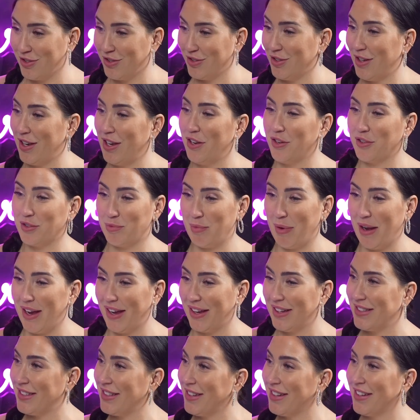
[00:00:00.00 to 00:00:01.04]
here's my
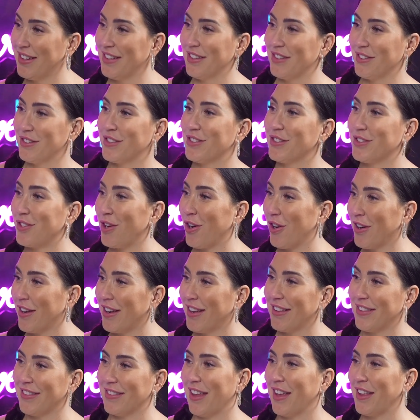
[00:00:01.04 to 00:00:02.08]
idea, start
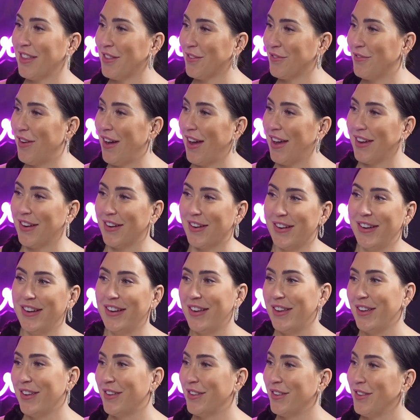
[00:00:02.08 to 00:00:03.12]
it, light the fire.
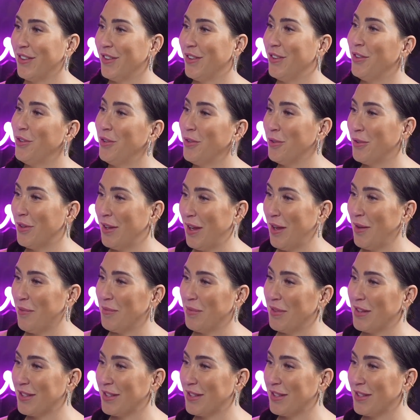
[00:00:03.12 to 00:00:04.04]
You keep the